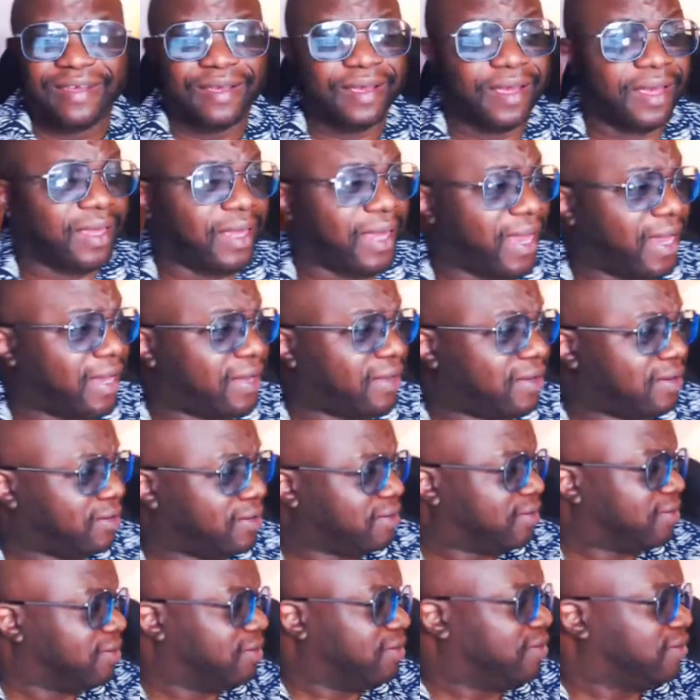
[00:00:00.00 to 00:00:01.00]
Again,
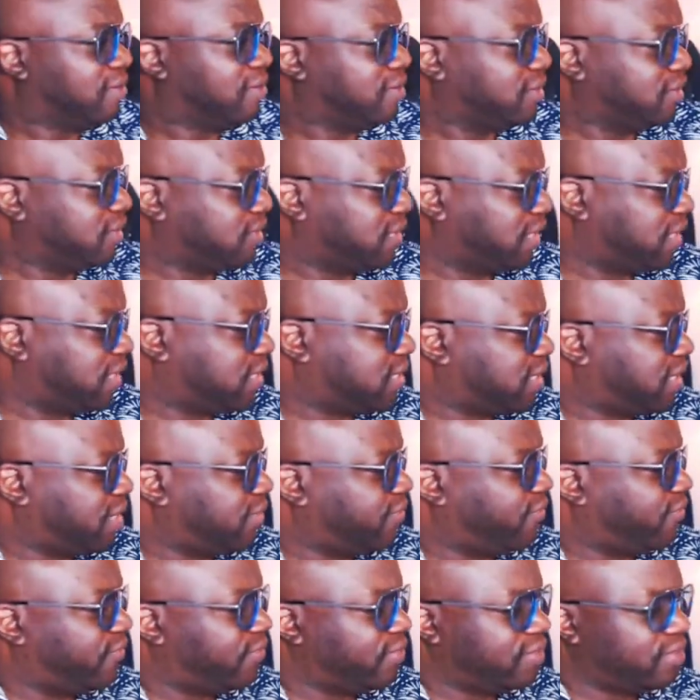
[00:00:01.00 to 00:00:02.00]

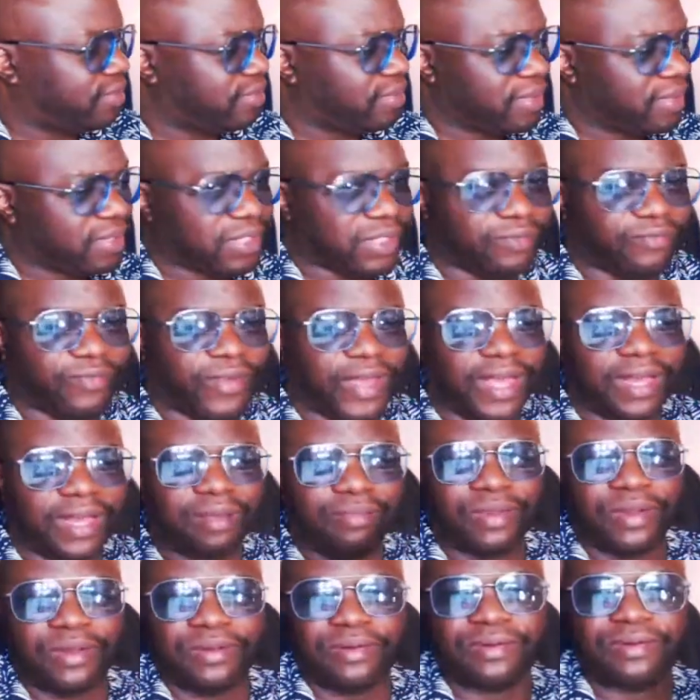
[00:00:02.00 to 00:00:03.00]
DIGCIV, it's
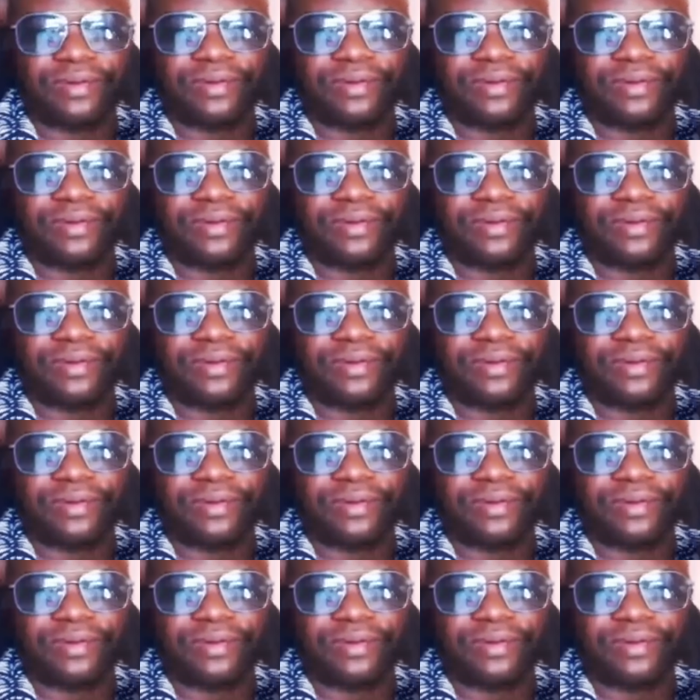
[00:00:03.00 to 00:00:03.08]
available